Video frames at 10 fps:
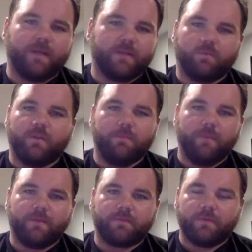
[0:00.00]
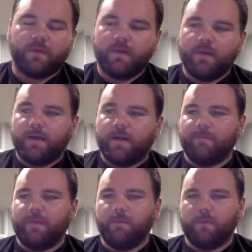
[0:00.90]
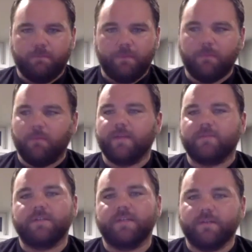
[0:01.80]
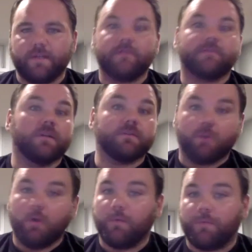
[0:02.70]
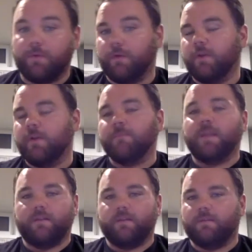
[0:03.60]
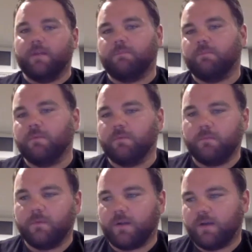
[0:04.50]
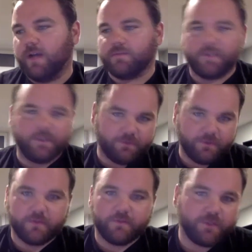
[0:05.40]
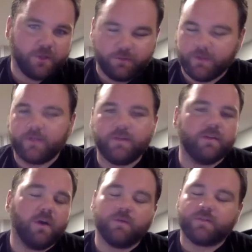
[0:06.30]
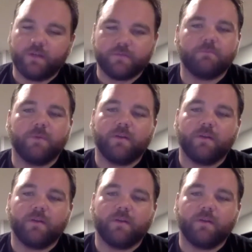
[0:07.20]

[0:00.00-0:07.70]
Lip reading: That's one of the myths that people may see, is that it stunts growth or it causes injuries in children. No, it doesn't, but